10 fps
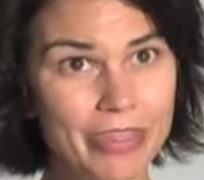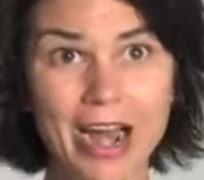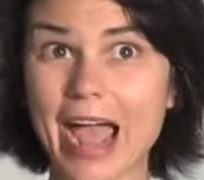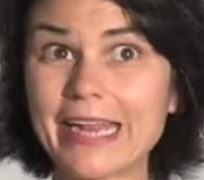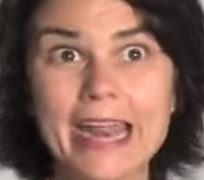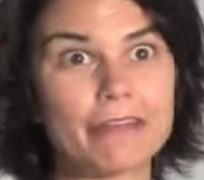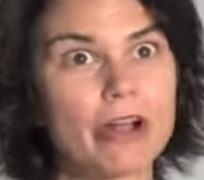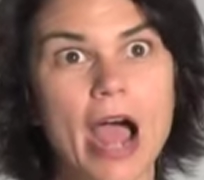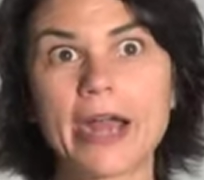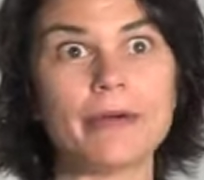that I
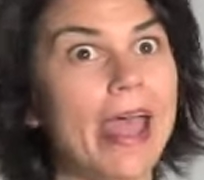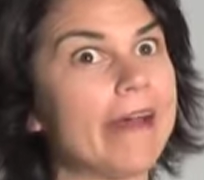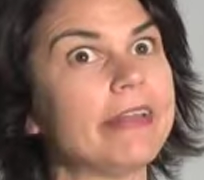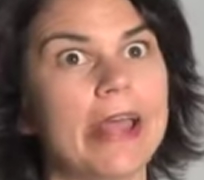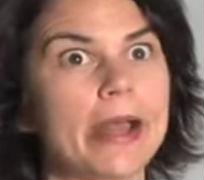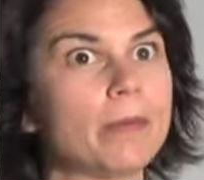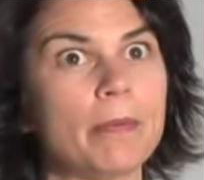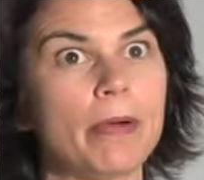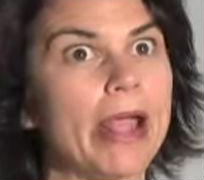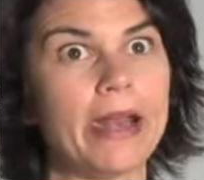don't have an animal
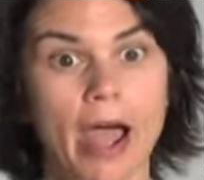brain,